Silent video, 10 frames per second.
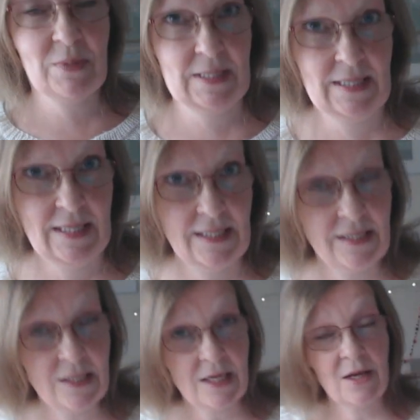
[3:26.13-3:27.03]

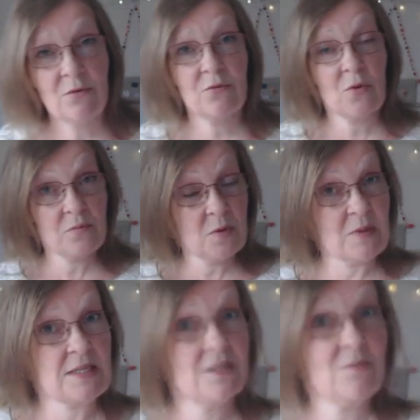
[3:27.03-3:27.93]
buttons from the
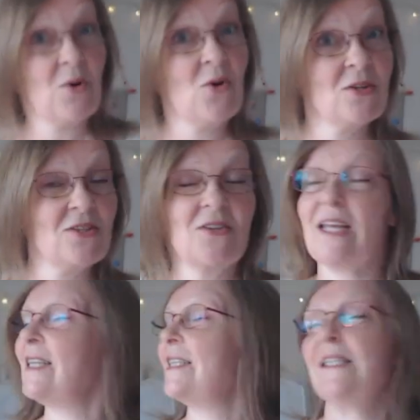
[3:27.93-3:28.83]
button box on
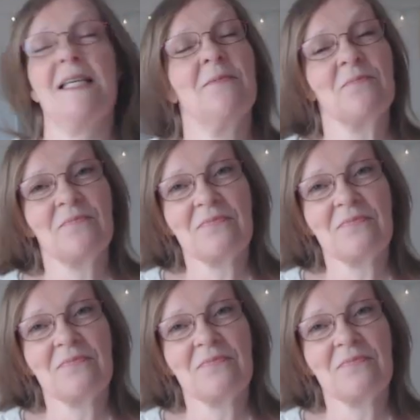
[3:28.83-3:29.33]
Etsy.